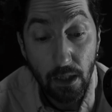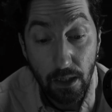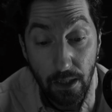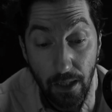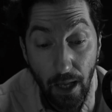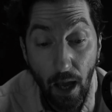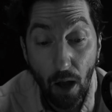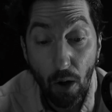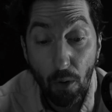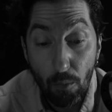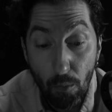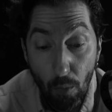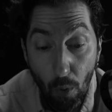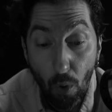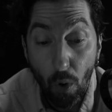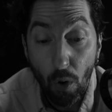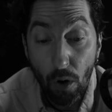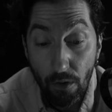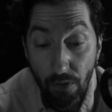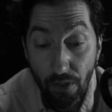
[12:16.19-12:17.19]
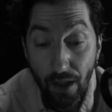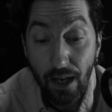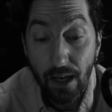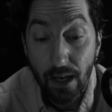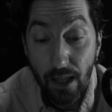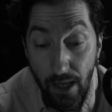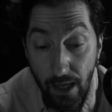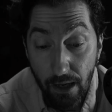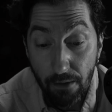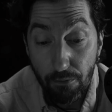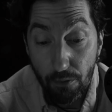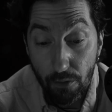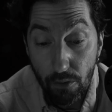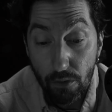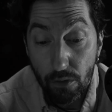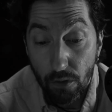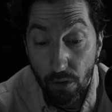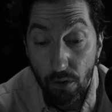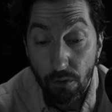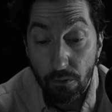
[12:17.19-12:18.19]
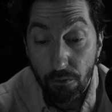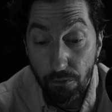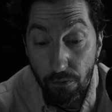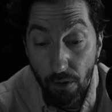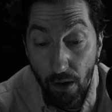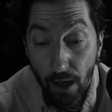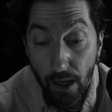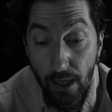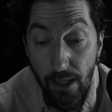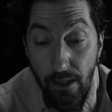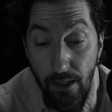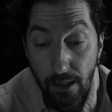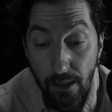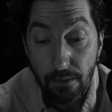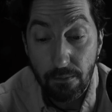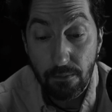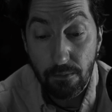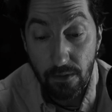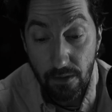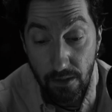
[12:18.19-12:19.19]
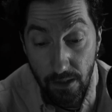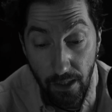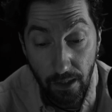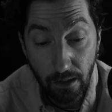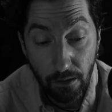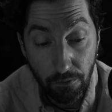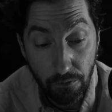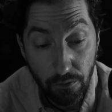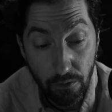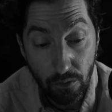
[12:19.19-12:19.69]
now more than ever confined himself